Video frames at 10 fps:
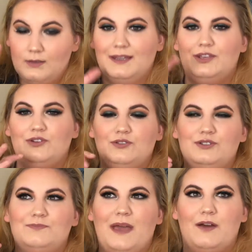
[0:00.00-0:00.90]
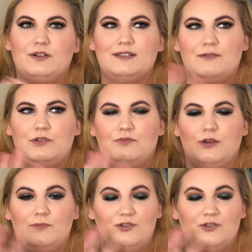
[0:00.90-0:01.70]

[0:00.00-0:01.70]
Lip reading: Like, you know those powders that when you rub,